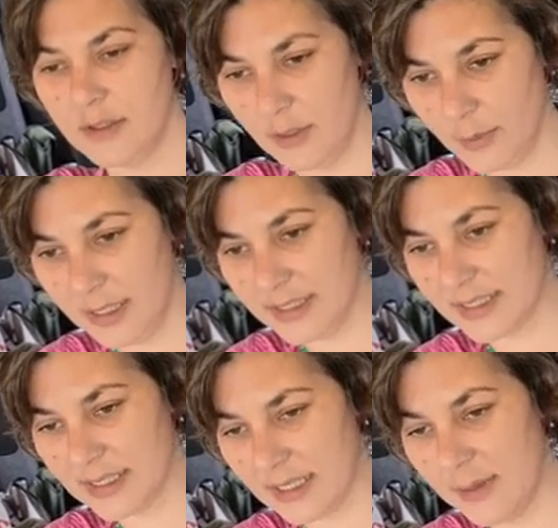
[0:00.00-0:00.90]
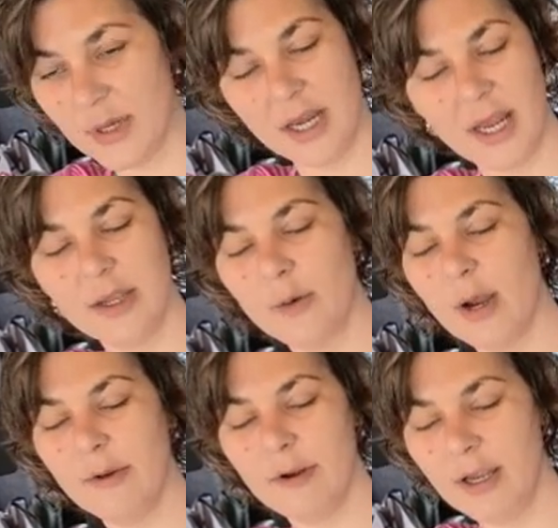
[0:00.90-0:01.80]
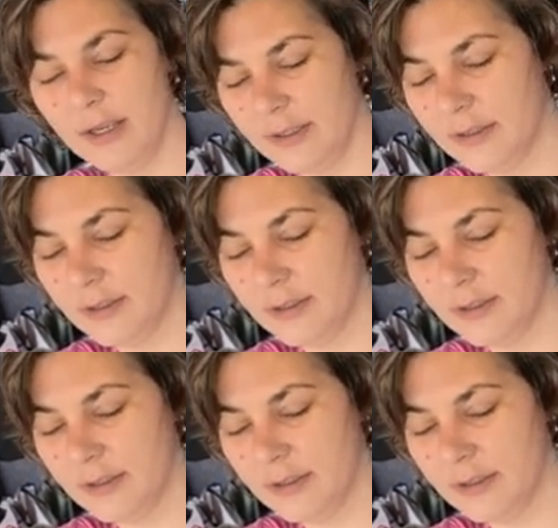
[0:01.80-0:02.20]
Don't know what it is exactly, but it ain't quite right.